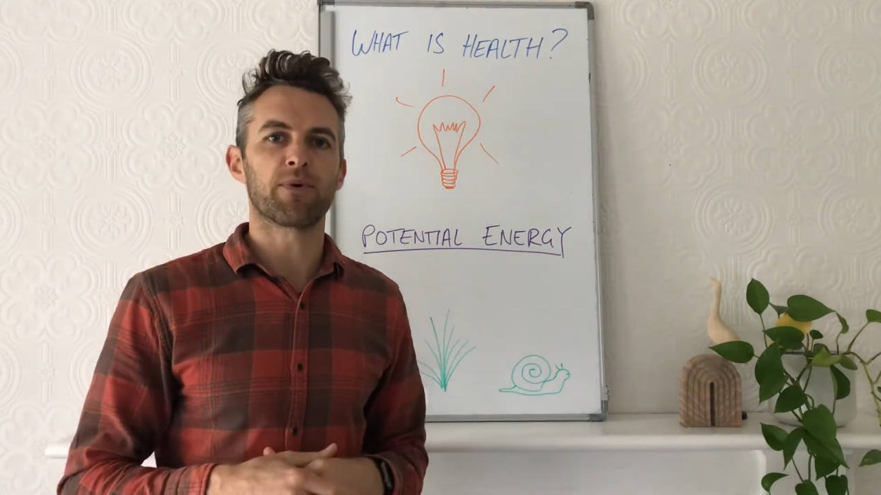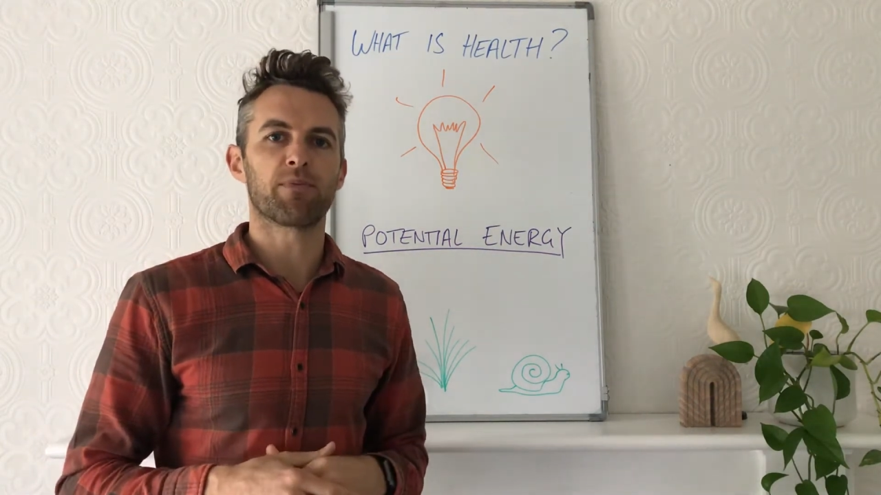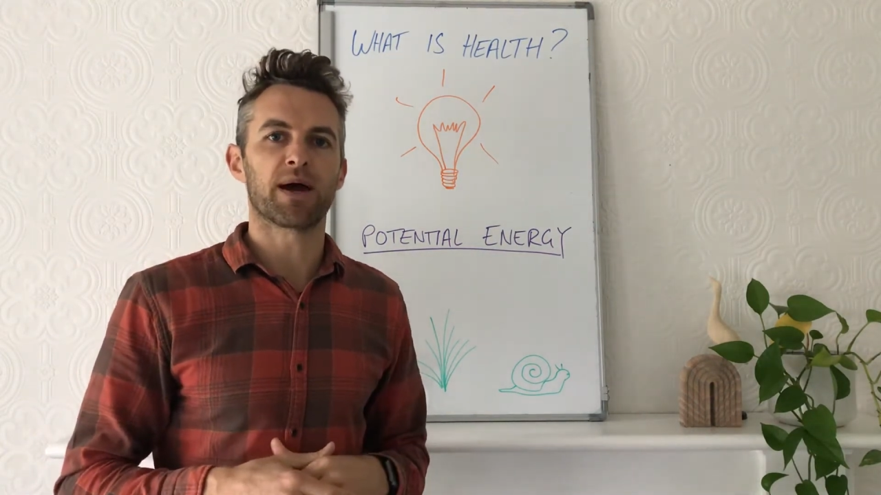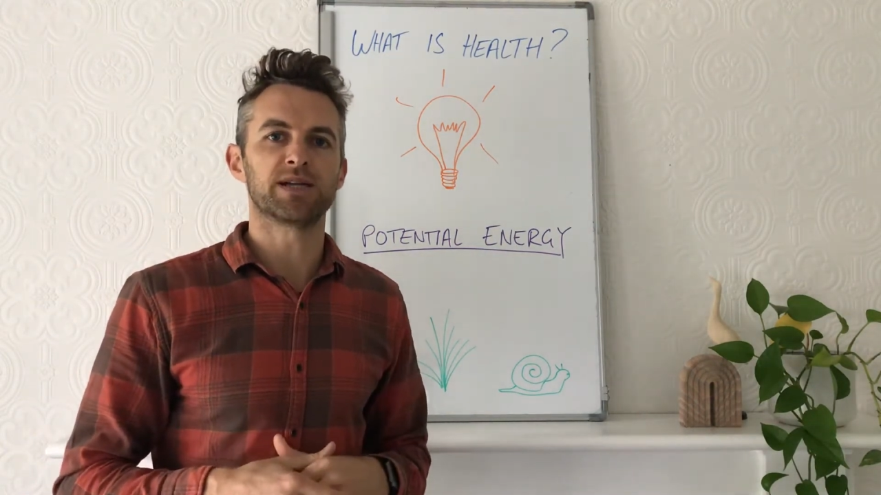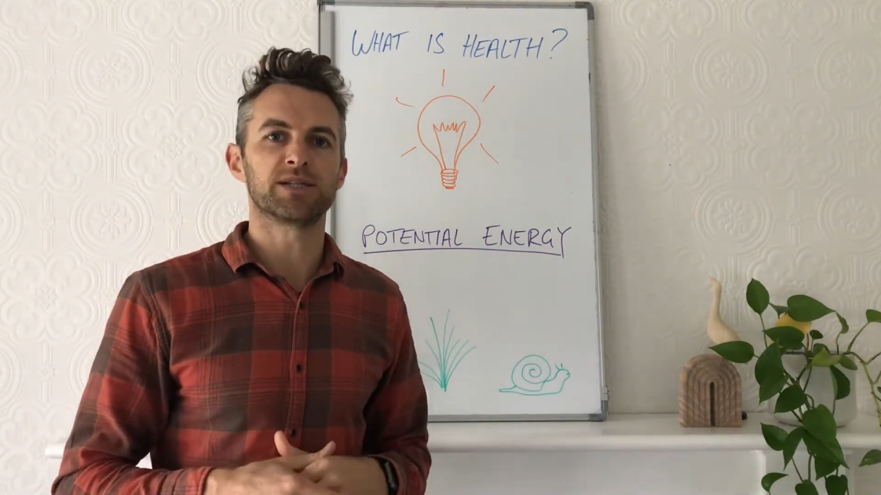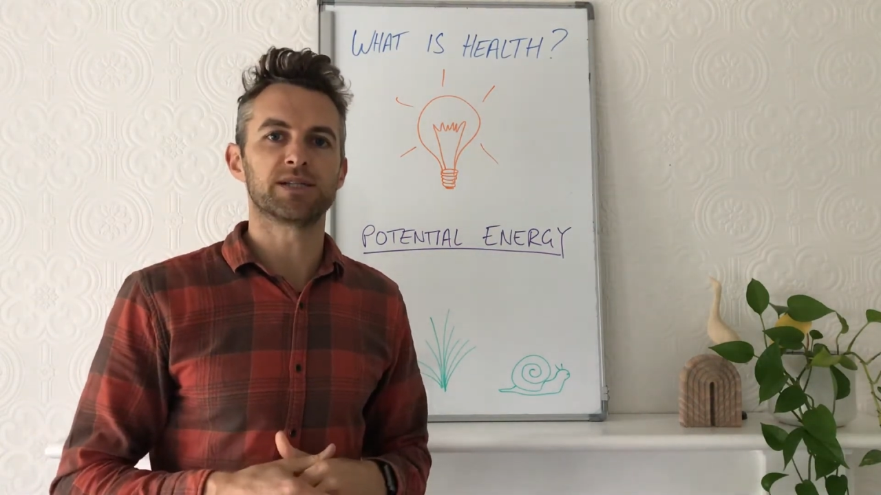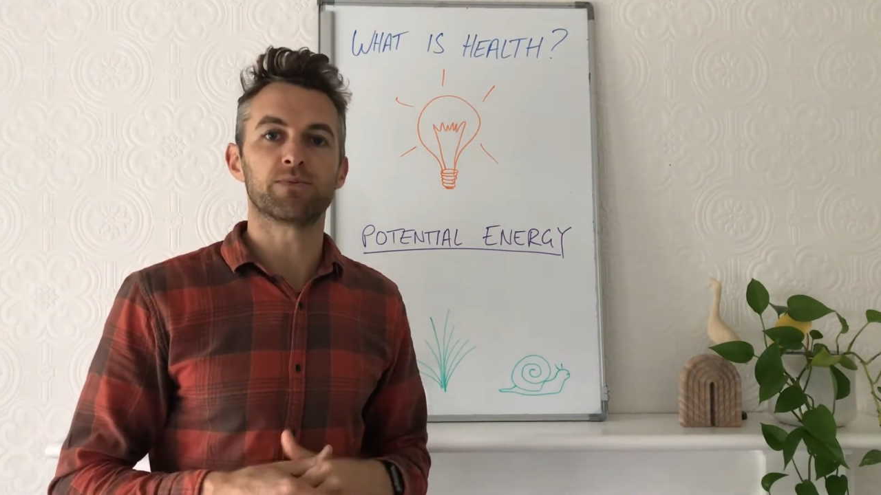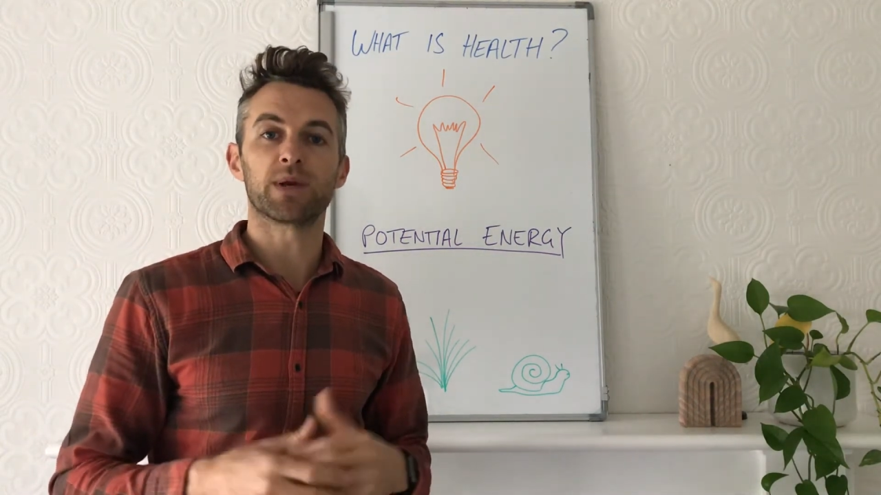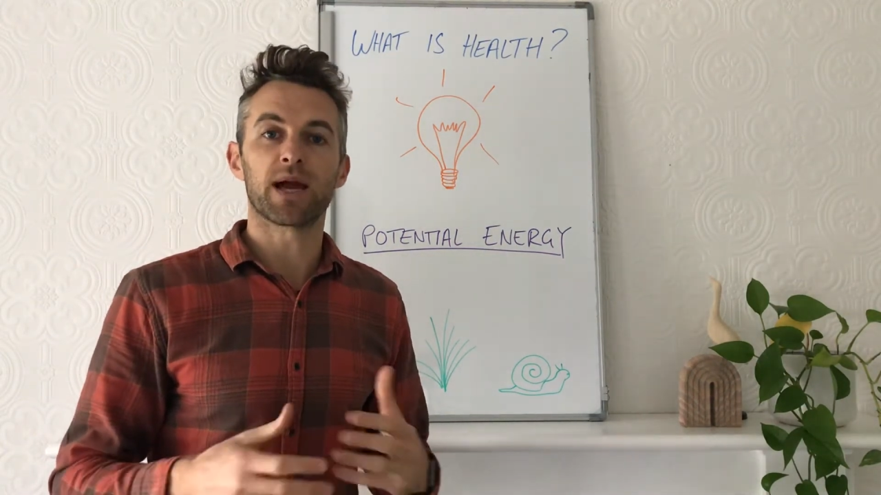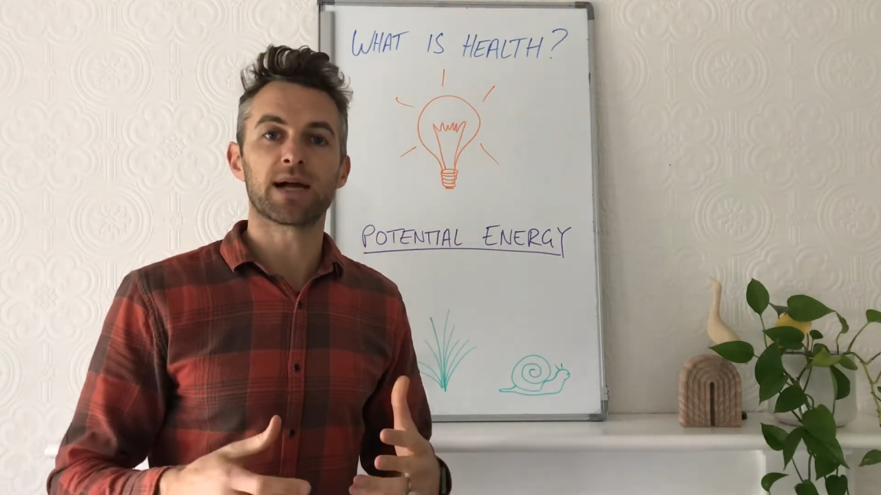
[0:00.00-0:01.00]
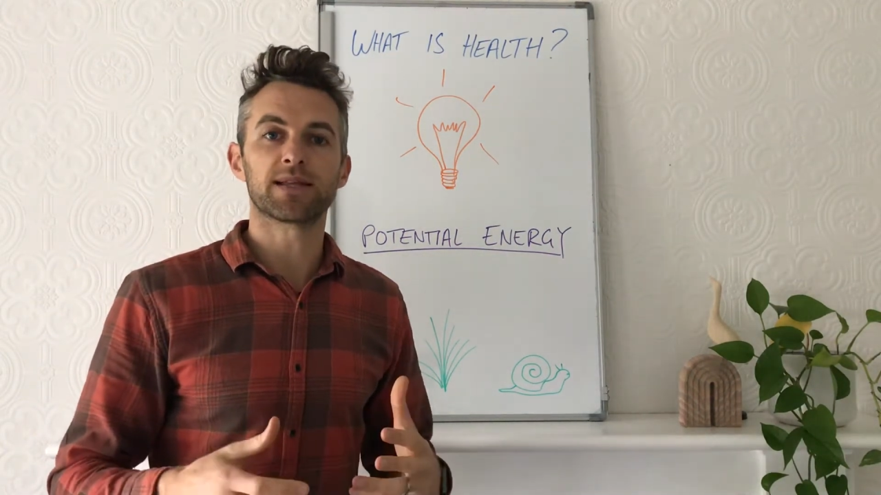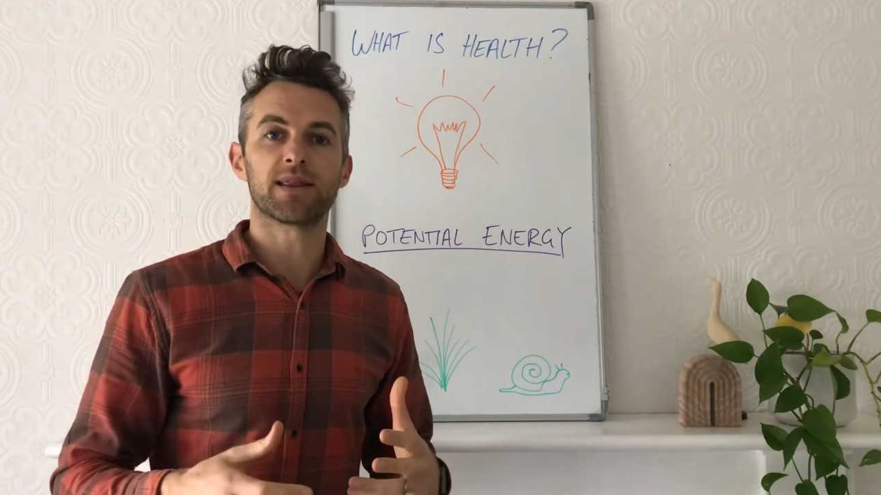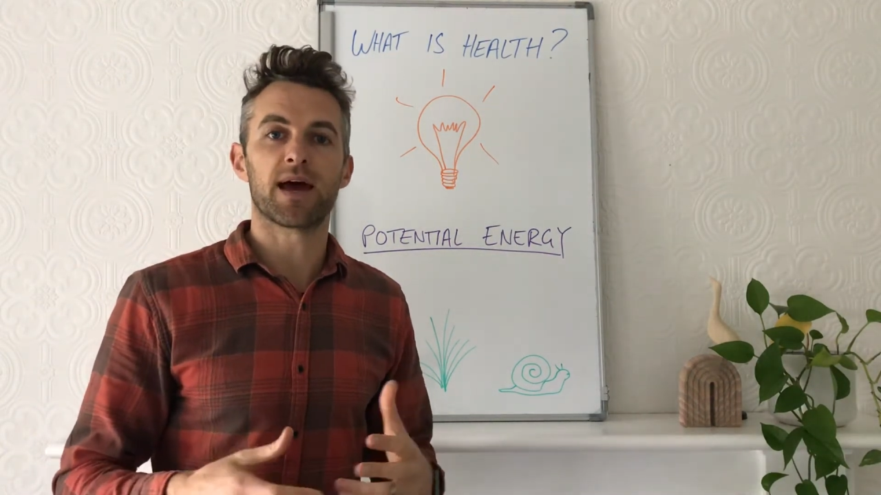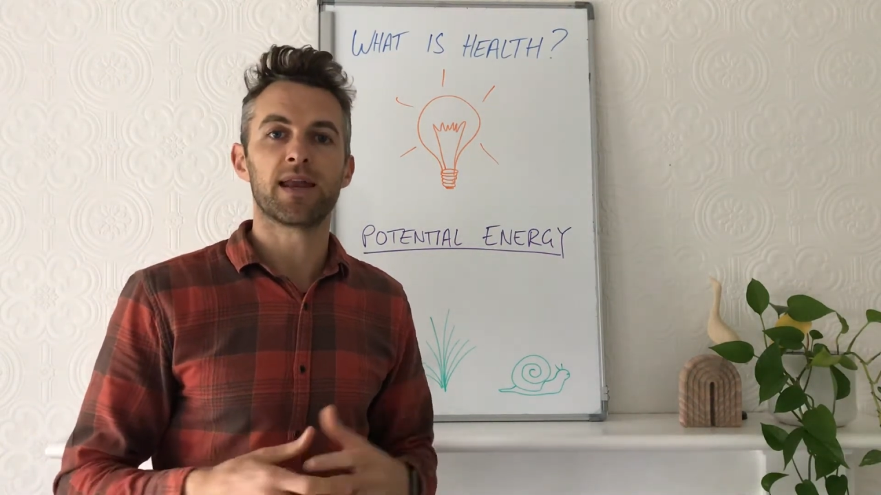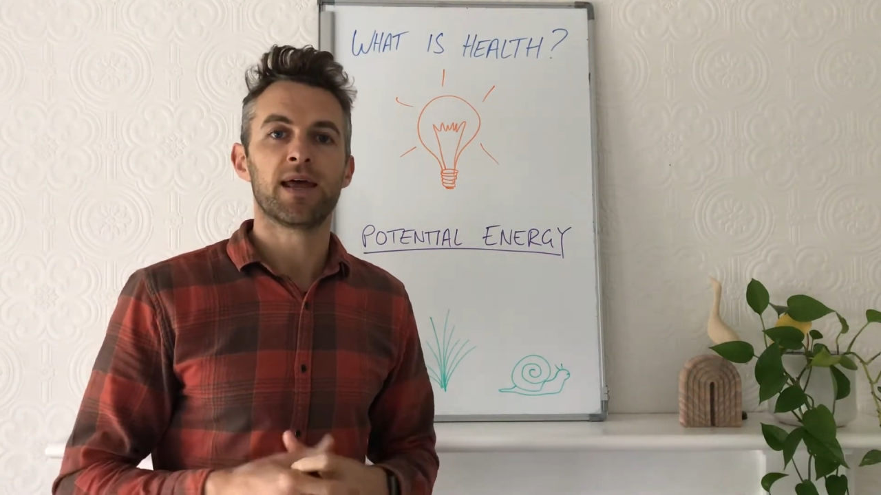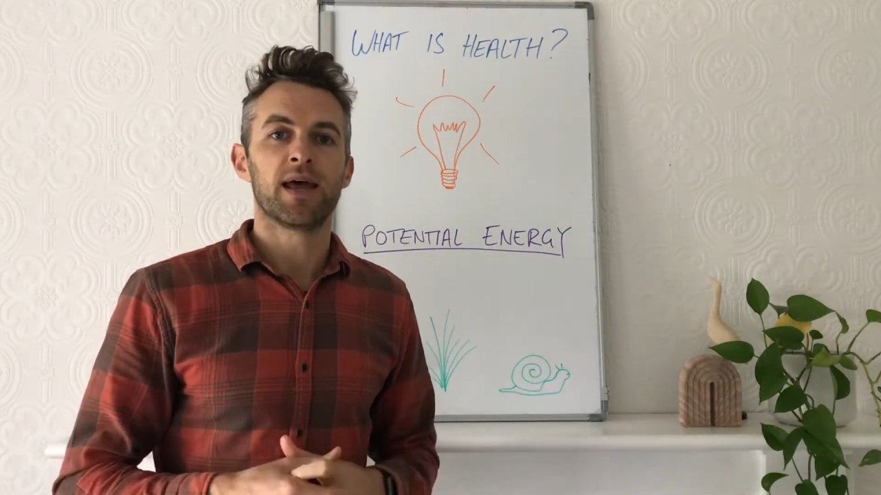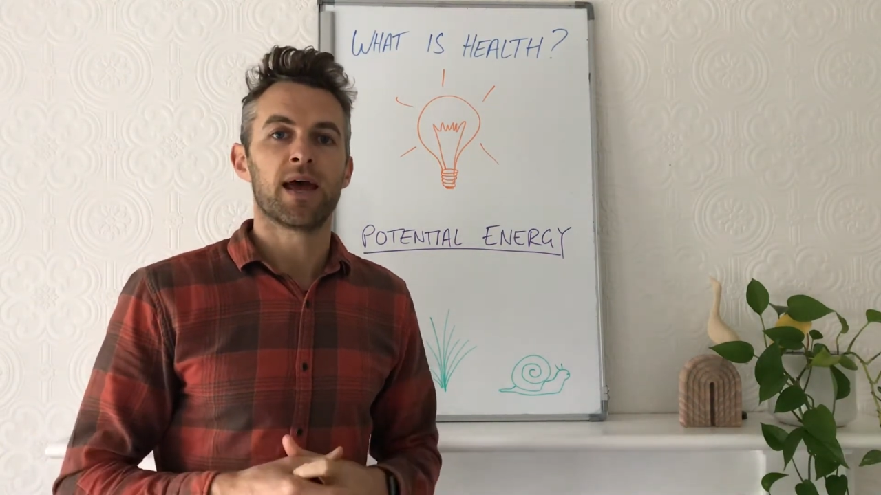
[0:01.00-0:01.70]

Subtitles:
with patients in regard to that,